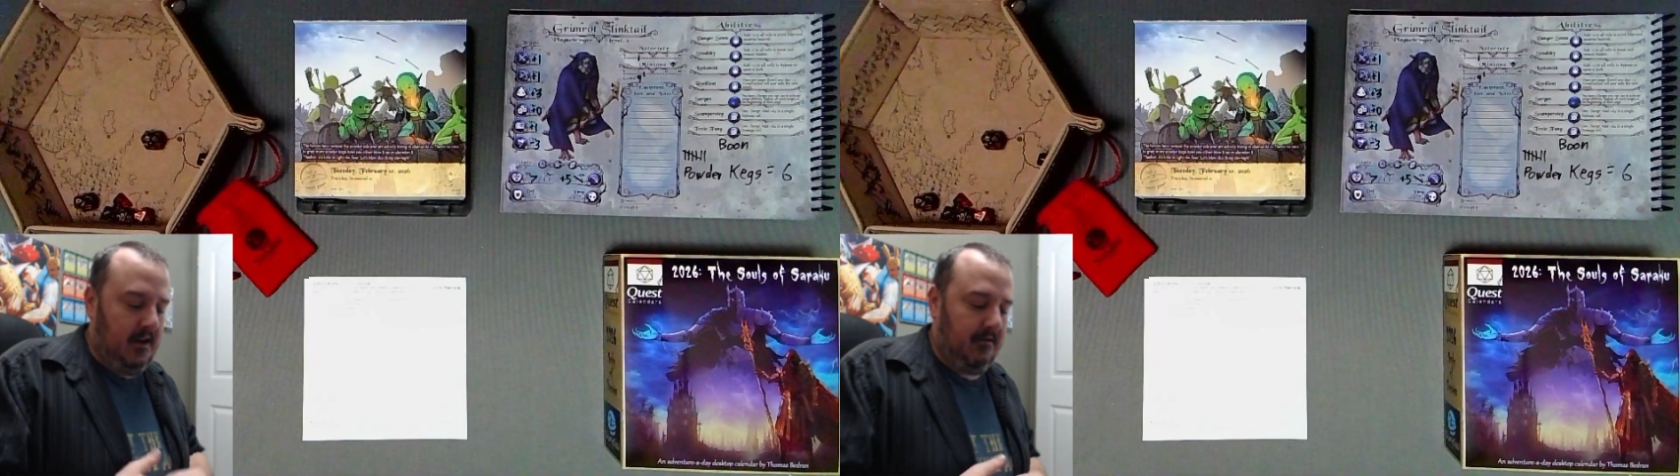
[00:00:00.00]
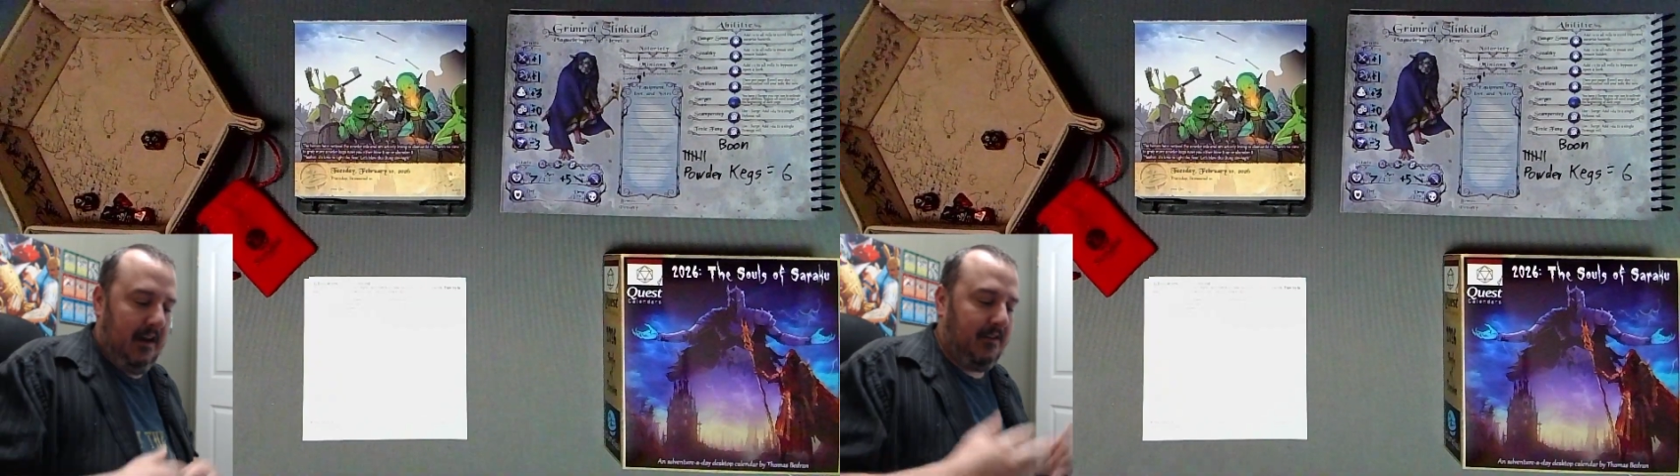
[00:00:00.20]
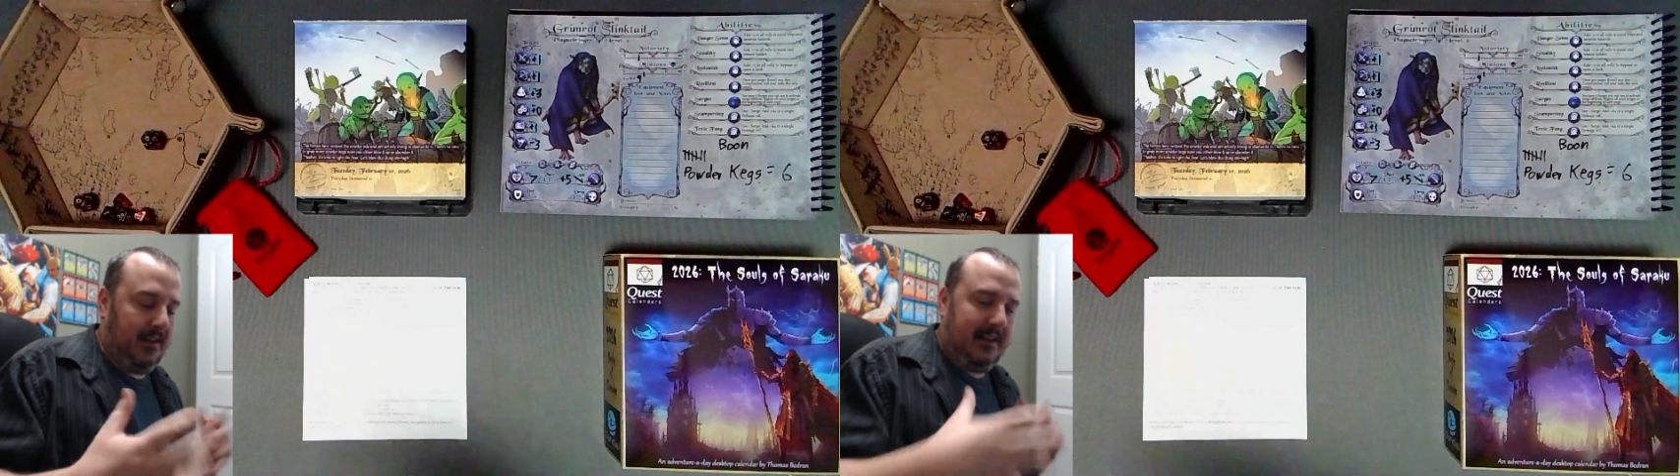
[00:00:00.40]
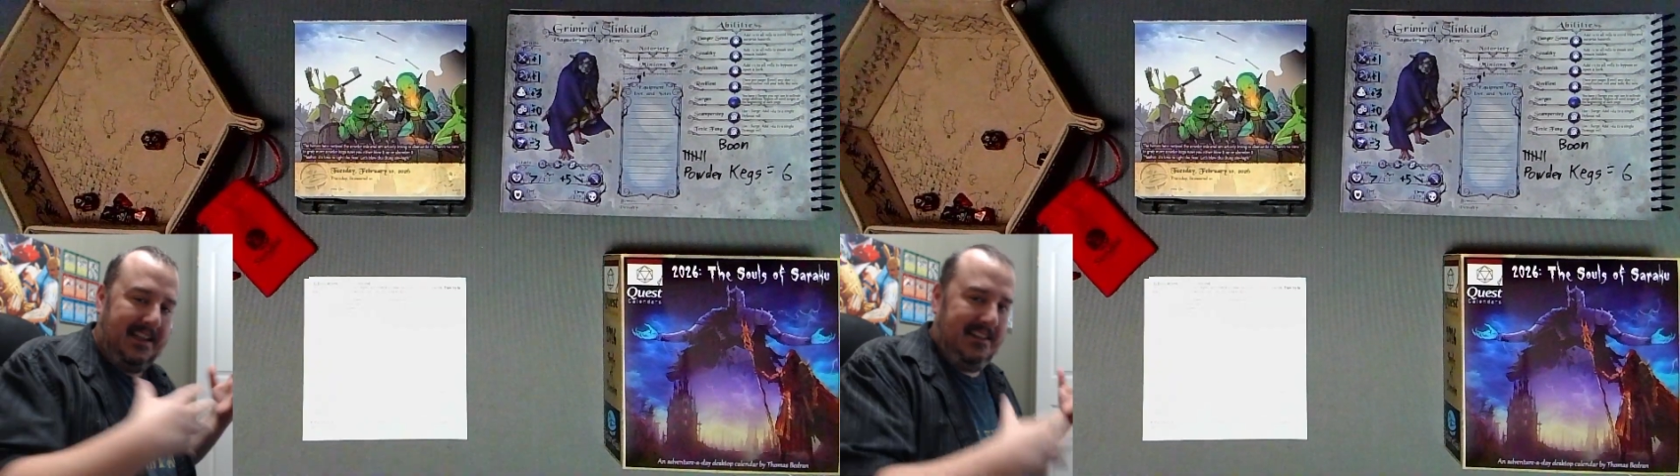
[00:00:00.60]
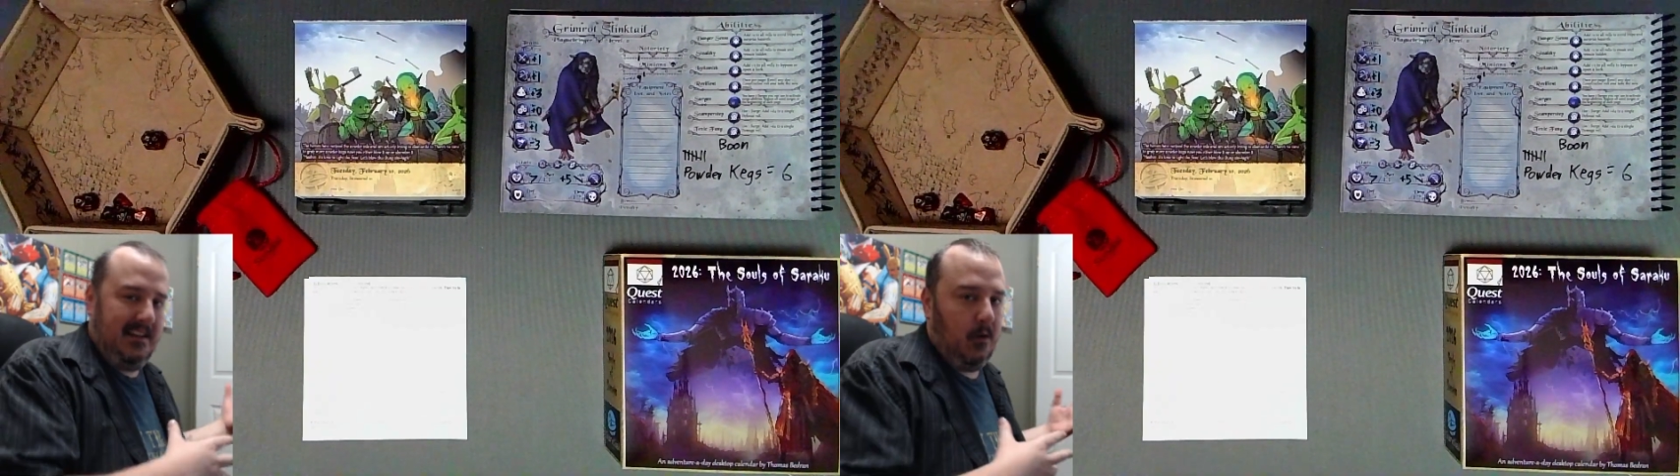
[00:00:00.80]
rather than
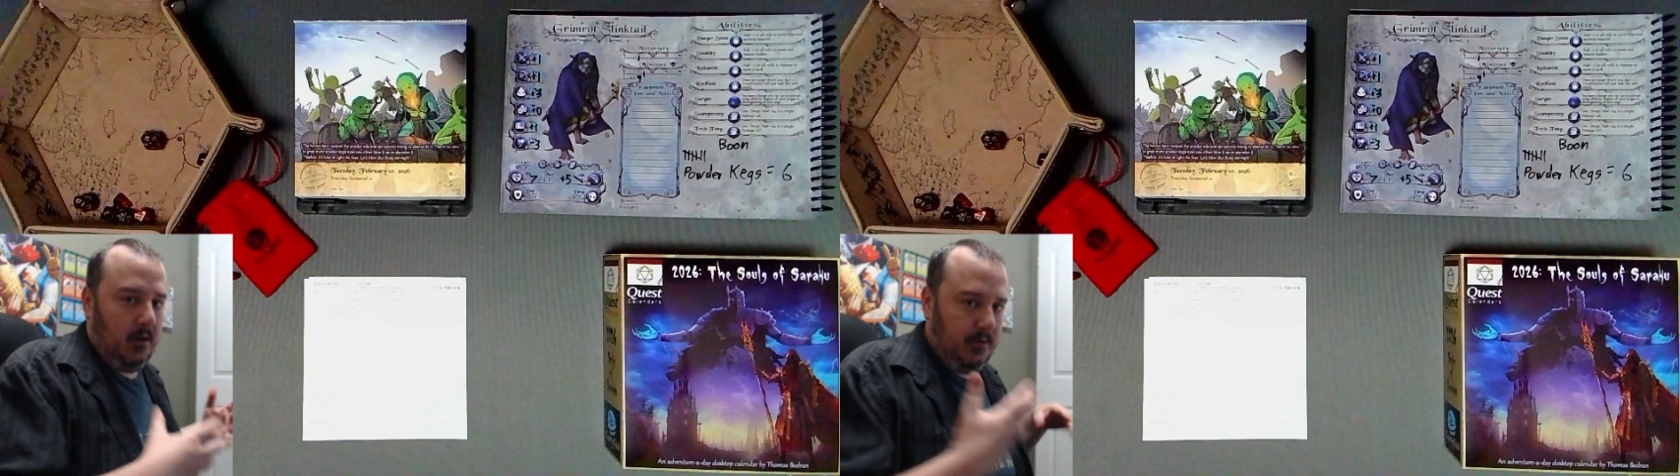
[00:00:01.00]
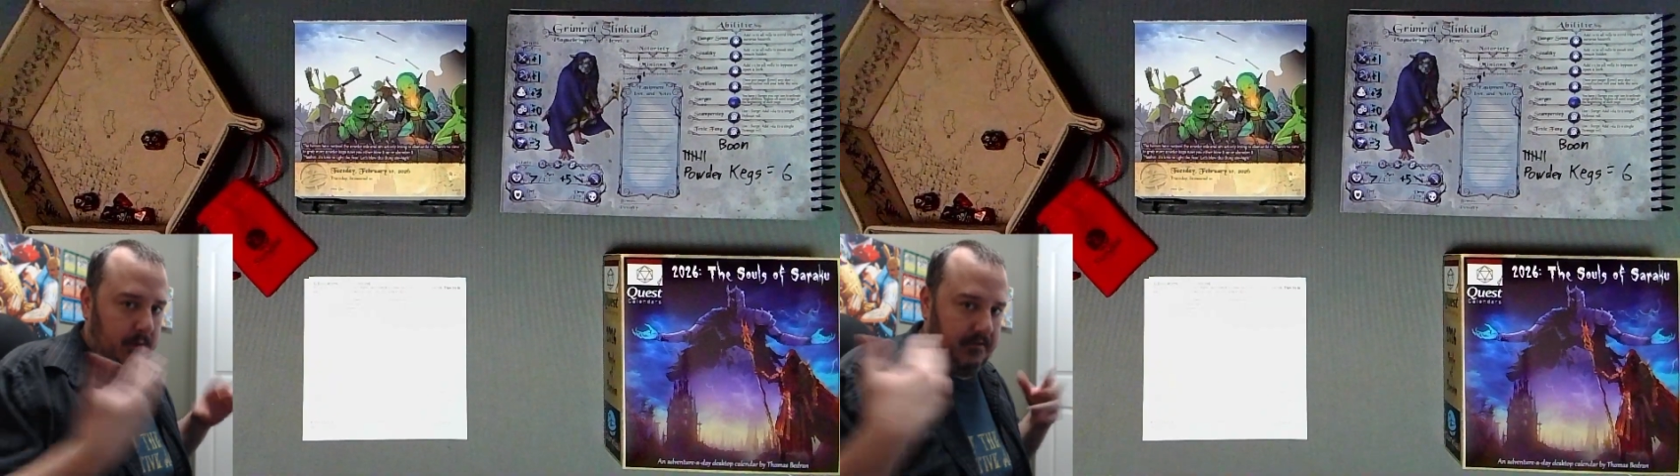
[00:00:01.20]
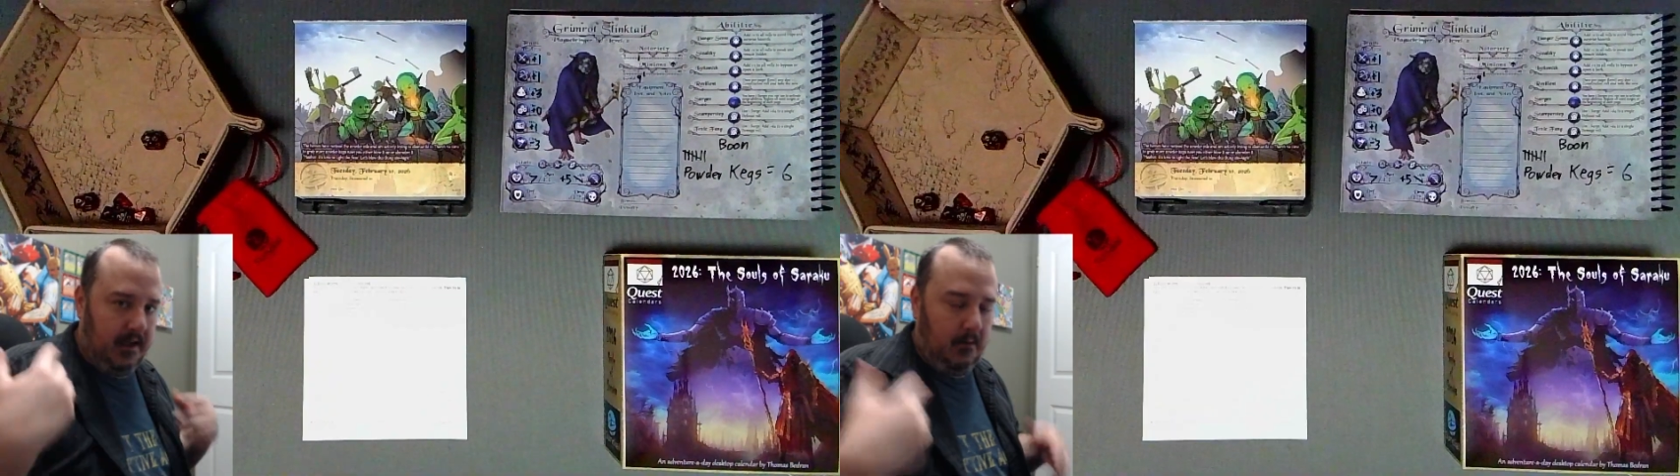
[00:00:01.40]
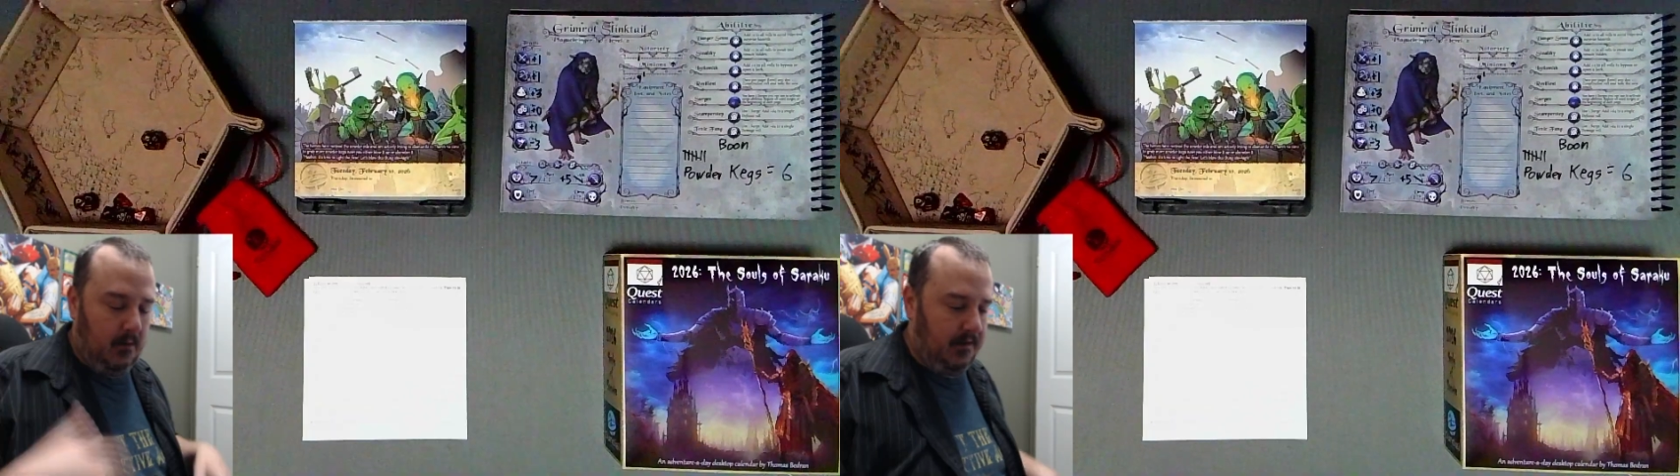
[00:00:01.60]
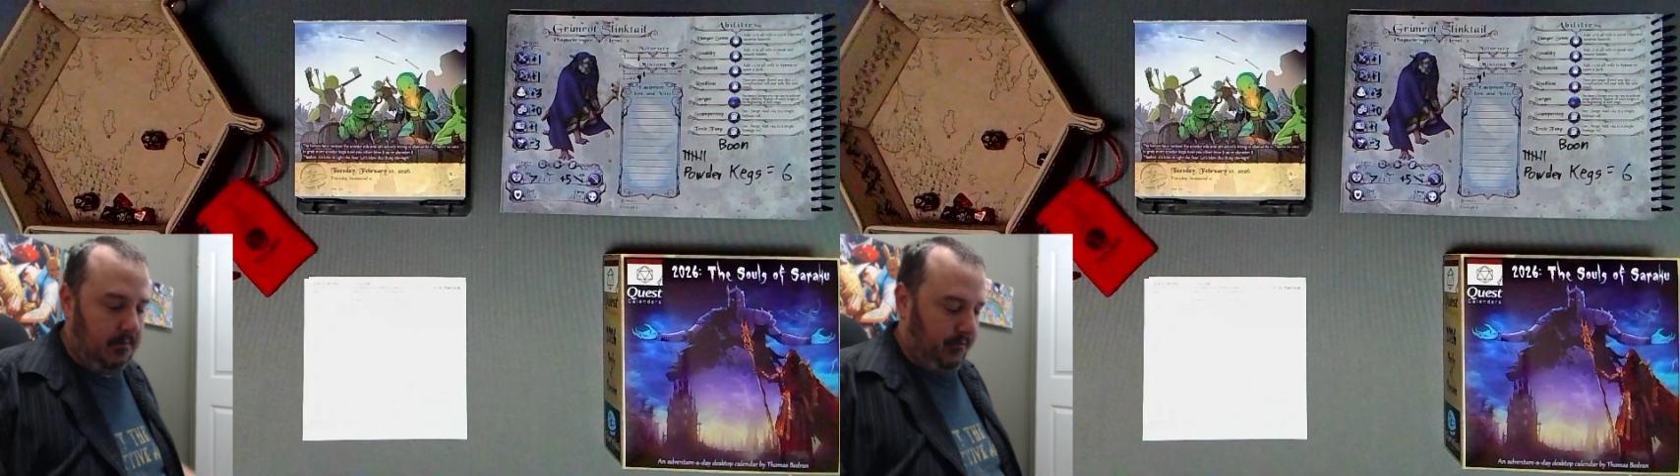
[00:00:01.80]
like the orcs we've dealt
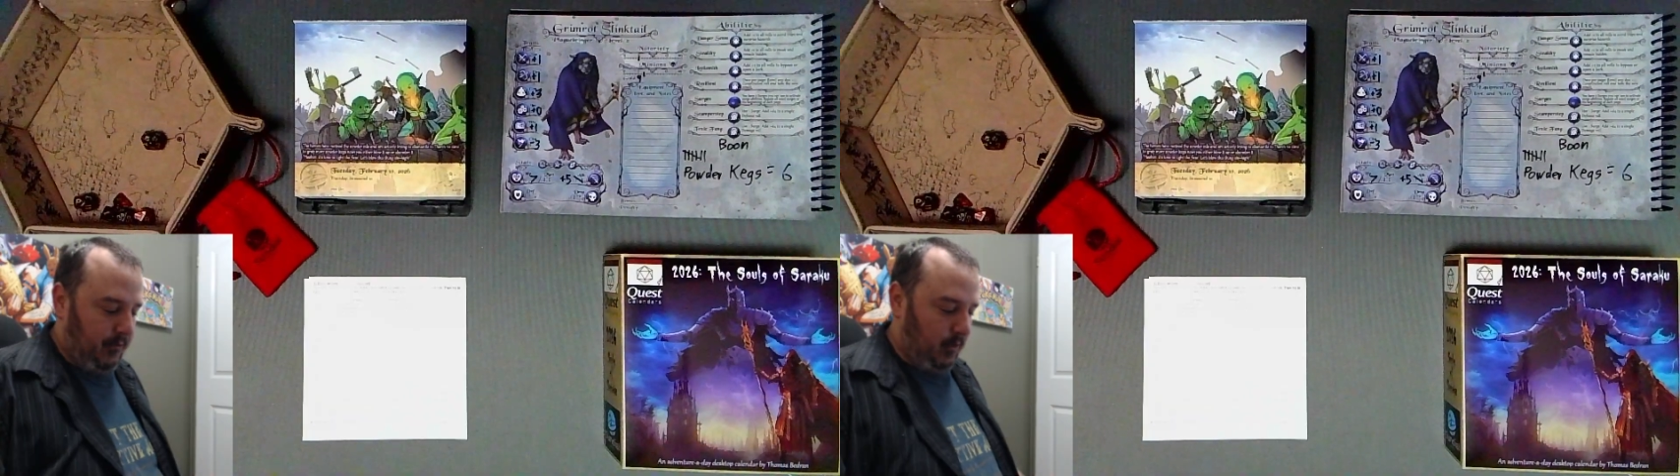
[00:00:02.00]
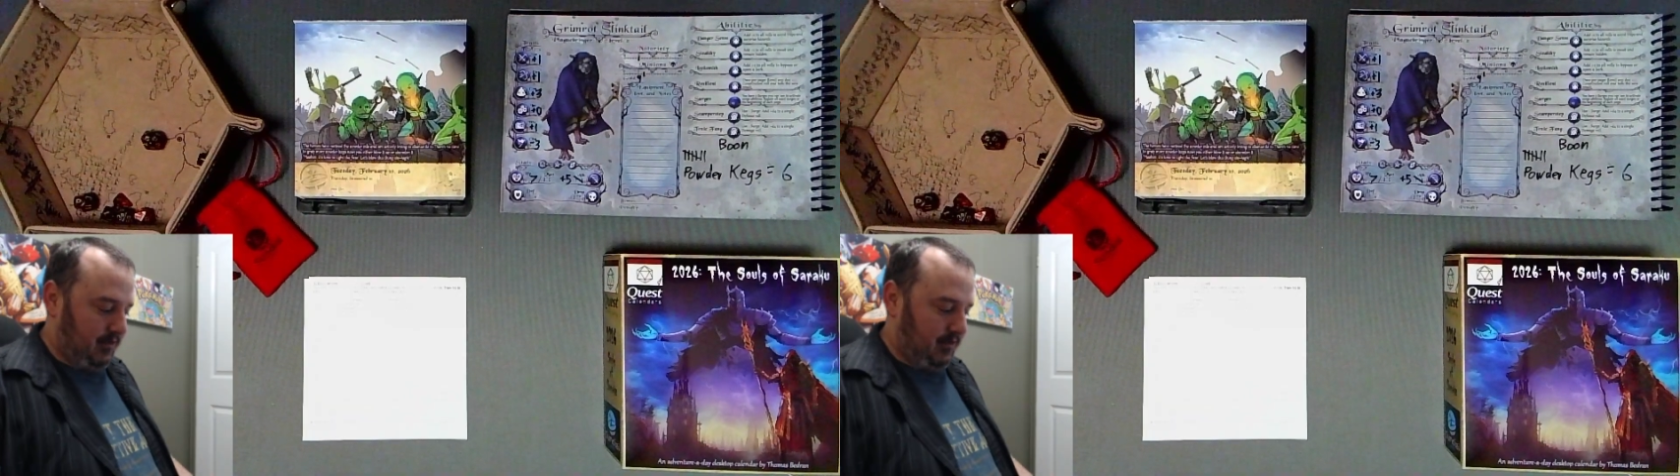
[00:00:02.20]
with before,